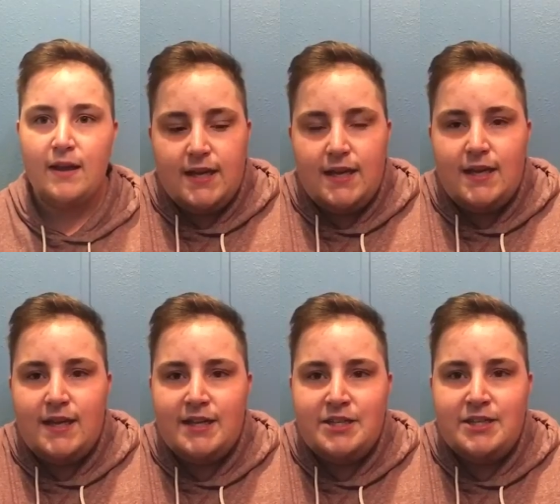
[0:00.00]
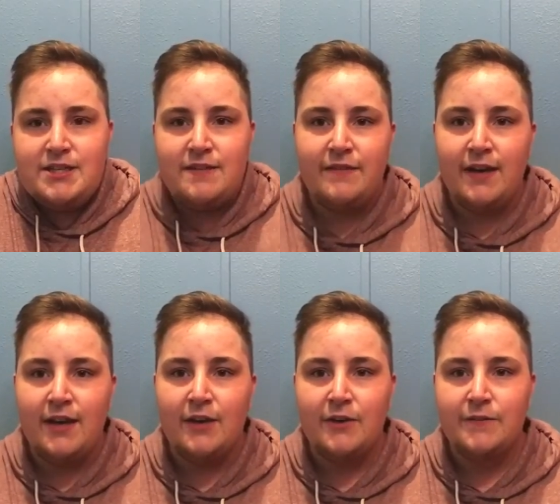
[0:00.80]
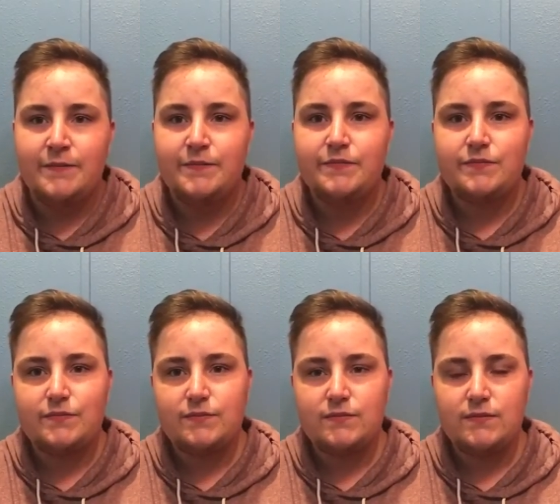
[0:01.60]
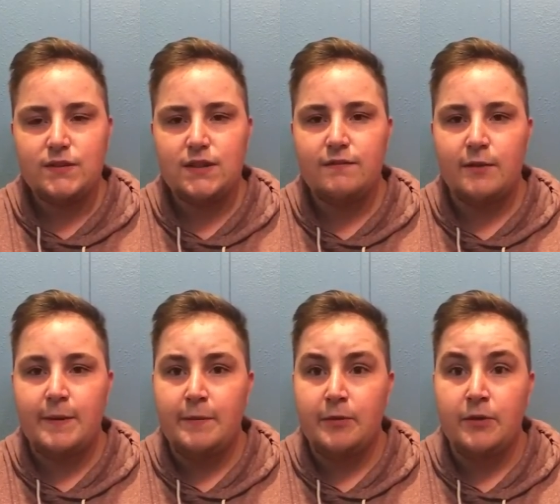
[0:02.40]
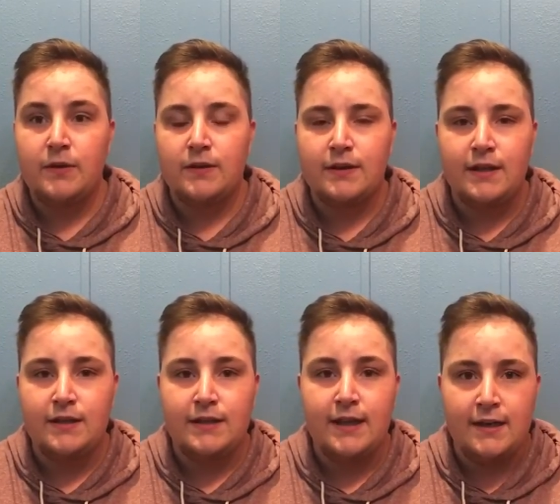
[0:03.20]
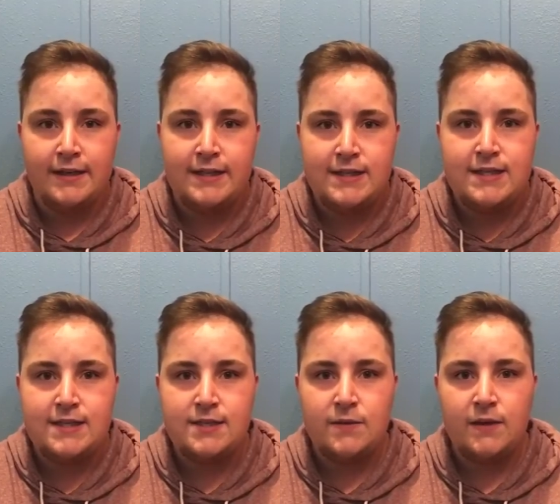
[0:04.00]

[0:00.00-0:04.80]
It's just a video for people who are looking to get into the seasonal work,